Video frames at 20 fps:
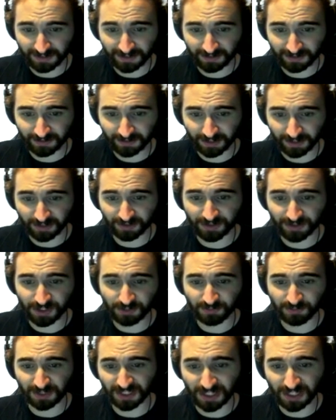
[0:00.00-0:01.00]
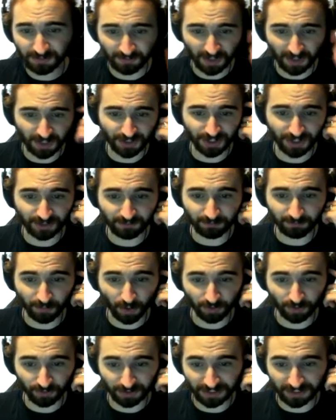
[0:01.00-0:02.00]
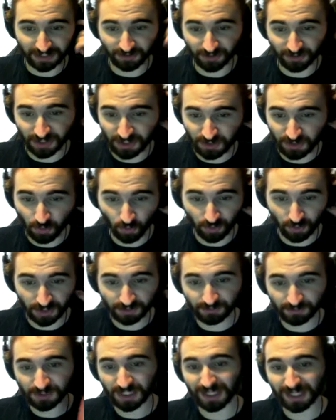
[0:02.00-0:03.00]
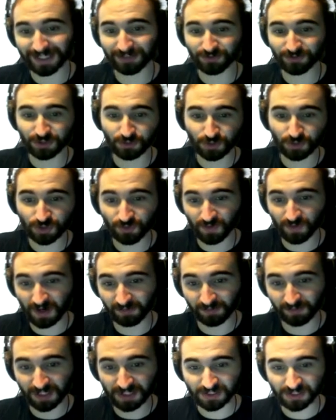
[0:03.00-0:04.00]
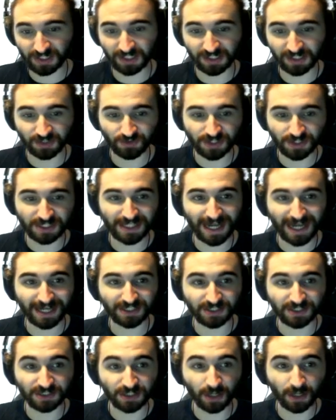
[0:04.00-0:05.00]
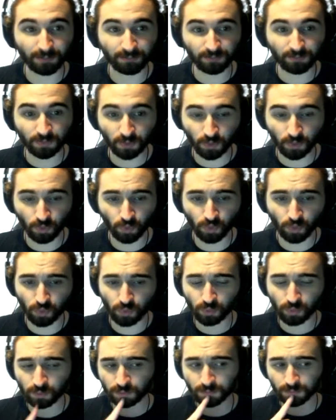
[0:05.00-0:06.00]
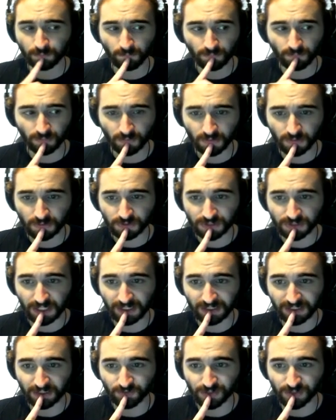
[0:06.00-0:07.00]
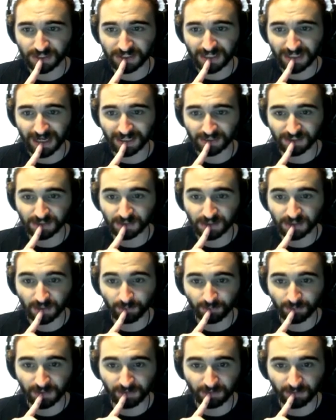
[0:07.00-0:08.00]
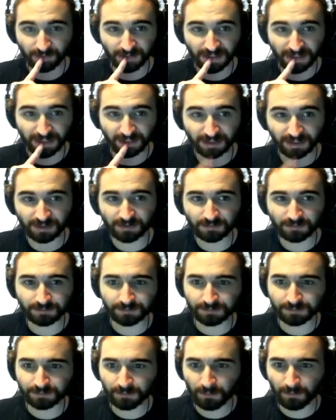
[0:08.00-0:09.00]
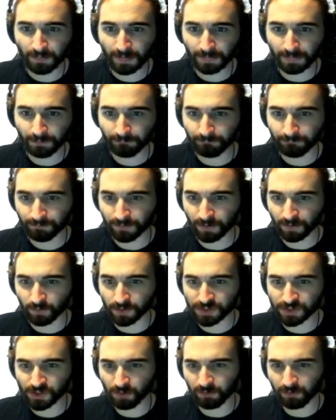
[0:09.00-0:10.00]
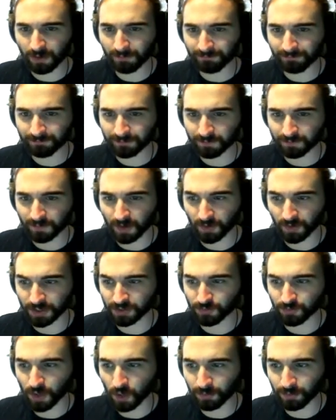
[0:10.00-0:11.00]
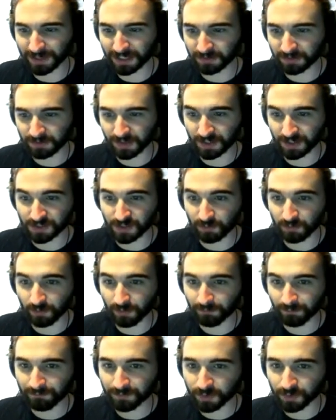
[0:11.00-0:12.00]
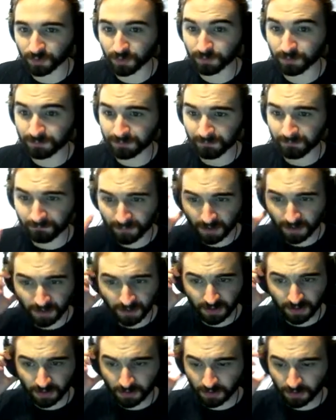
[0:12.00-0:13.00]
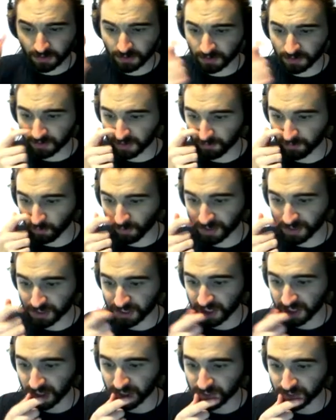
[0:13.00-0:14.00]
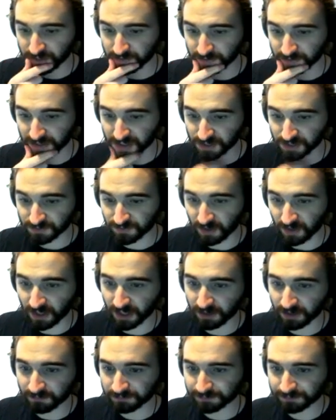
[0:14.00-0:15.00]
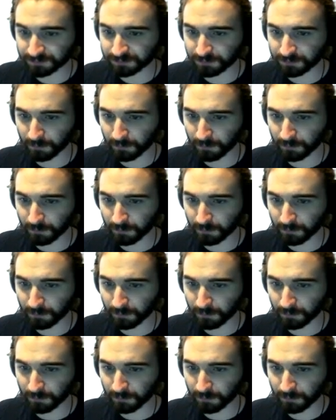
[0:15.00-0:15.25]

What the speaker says: Yeah, increases police budget, moderately increased tourism, slightly reduced crime rate, slightly increased tax income. Ooh, slightly increased tax income. That might be handy. What's your problem? Oh, are you opening? No, it's not a problem. Good. Need more education. That's fine.